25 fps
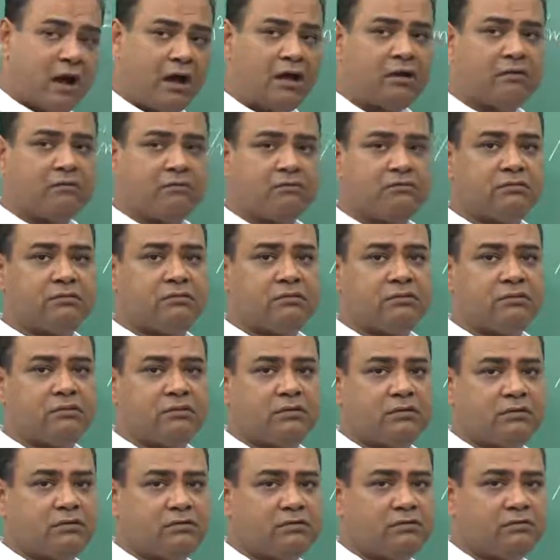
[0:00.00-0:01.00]
are
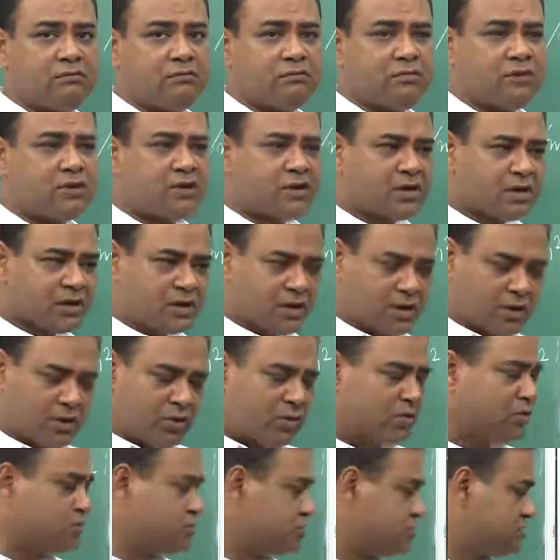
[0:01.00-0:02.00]

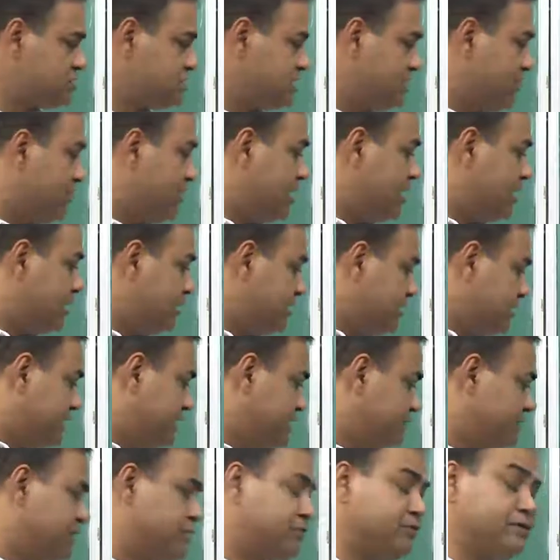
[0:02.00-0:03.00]
close to
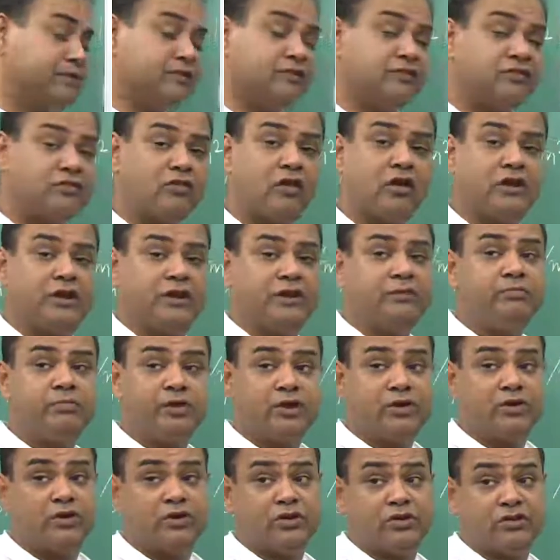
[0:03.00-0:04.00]
similarity between solid,
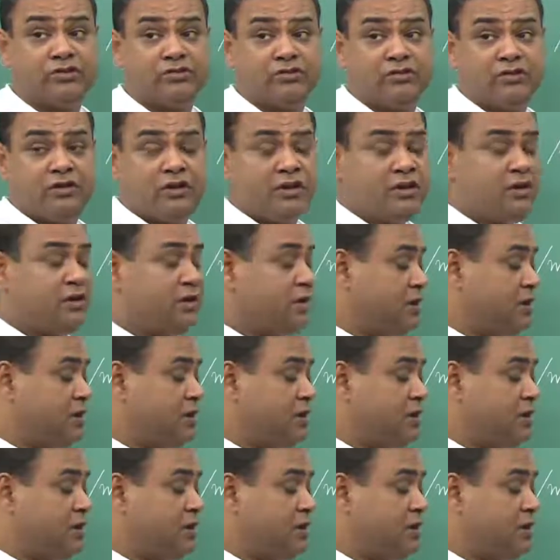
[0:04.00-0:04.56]
because